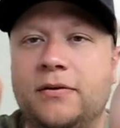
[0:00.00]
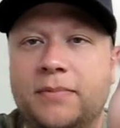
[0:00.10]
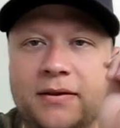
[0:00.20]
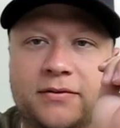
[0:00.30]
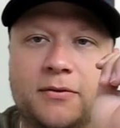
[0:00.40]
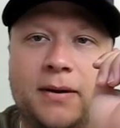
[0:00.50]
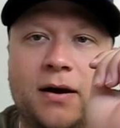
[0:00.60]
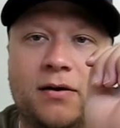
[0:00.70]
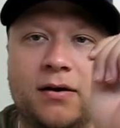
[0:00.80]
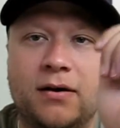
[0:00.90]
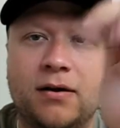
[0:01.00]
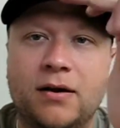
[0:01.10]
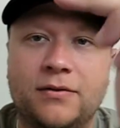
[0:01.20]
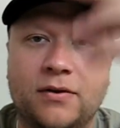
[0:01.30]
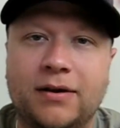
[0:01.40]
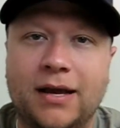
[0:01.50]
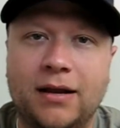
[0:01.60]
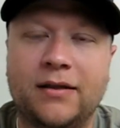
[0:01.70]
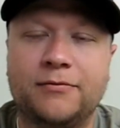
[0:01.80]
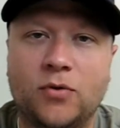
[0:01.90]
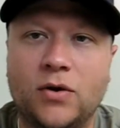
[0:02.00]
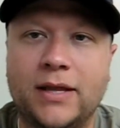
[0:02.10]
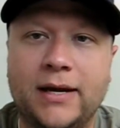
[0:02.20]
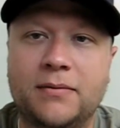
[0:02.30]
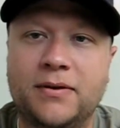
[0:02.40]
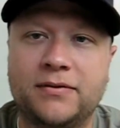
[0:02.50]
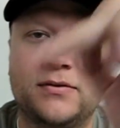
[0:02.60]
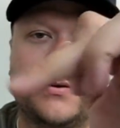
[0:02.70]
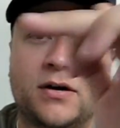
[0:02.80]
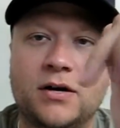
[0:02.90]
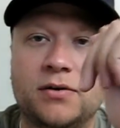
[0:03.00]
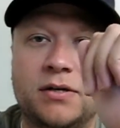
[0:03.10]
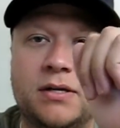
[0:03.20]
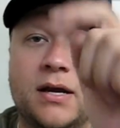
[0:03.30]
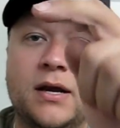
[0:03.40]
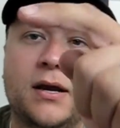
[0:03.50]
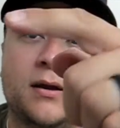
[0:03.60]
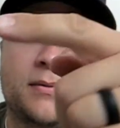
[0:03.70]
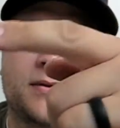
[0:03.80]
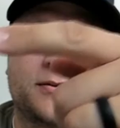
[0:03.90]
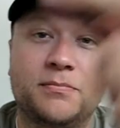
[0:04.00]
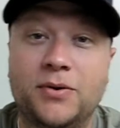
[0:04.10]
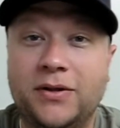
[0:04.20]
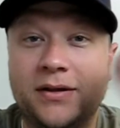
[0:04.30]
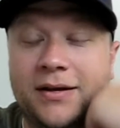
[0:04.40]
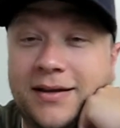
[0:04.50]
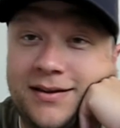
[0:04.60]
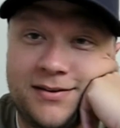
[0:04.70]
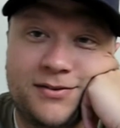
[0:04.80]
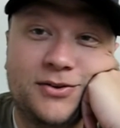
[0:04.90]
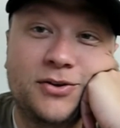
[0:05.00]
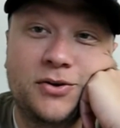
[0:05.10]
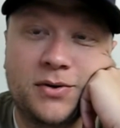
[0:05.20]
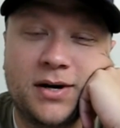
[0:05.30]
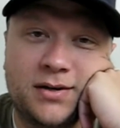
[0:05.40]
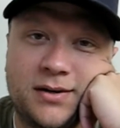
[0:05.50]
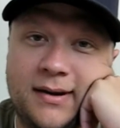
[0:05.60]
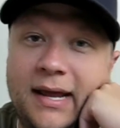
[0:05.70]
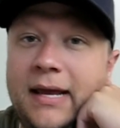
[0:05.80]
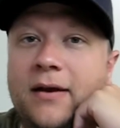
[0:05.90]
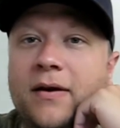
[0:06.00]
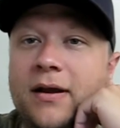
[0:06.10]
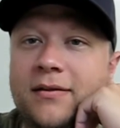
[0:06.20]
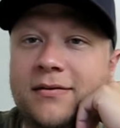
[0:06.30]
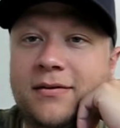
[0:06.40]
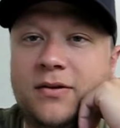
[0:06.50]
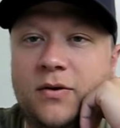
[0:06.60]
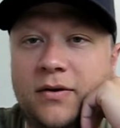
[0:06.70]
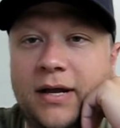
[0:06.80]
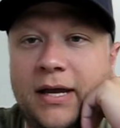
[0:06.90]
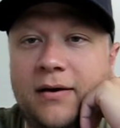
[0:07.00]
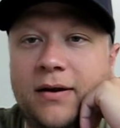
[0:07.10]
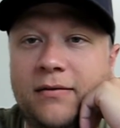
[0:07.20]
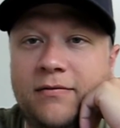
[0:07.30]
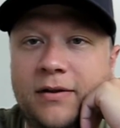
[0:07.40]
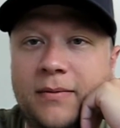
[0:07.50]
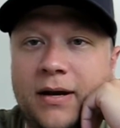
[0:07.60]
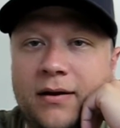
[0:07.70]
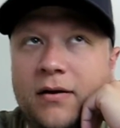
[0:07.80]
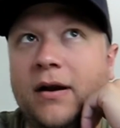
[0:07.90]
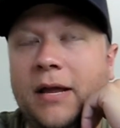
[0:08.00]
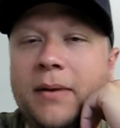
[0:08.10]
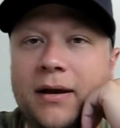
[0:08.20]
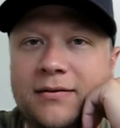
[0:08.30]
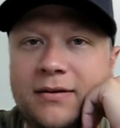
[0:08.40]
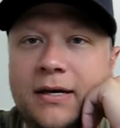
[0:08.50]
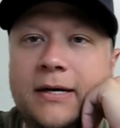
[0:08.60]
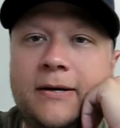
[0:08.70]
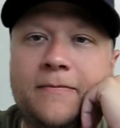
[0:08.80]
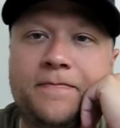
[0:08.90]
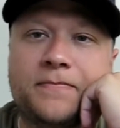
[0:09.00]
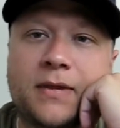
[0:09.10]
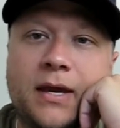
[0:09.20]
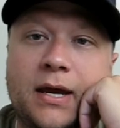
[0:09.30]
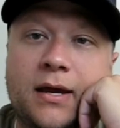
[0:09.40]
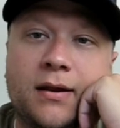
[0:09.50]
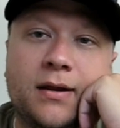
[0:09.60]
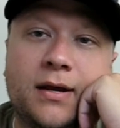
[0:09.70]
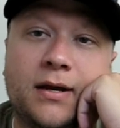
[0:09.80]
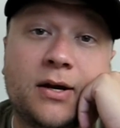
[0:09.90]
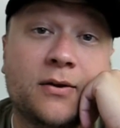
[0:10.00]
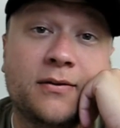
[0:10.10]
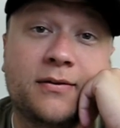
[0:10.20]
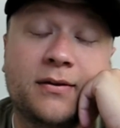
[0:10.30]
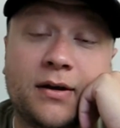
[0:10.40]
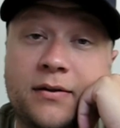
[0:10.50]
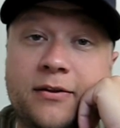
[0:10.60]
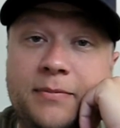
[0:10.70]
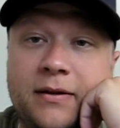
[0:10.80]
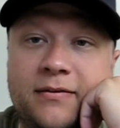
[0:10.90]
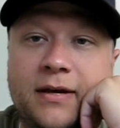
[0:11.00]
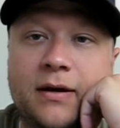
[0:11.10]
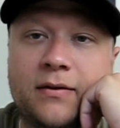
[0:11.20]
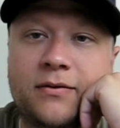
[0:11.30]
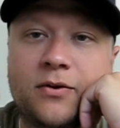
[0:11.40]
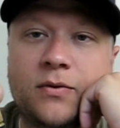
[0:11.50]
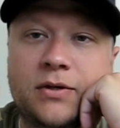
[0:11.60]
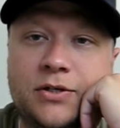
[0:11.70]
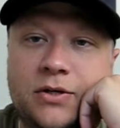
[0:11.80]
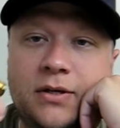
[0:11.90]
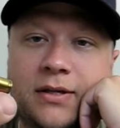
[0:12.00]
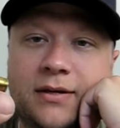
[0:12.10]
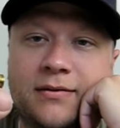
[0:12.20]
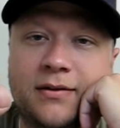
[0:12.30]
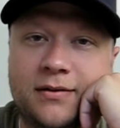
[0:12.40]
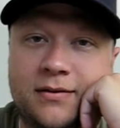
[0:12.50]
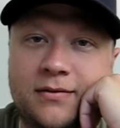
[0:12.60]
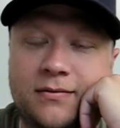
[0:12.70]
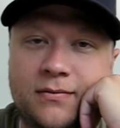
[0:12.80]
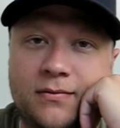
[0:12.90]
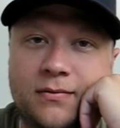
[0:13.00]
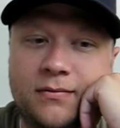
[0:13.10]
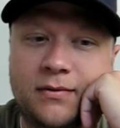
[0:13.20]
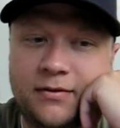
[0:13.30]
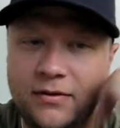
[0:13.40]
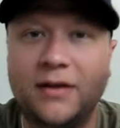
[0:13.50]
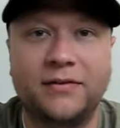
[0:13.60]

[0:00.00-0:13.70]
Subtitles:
pistol powder, so it kind of is more like a pistol cartridge. But this bullet is 208 grain. This is 208 grain VMAX or AMAX, and it goes under the speed of sound. So when you're shooting this, it still has an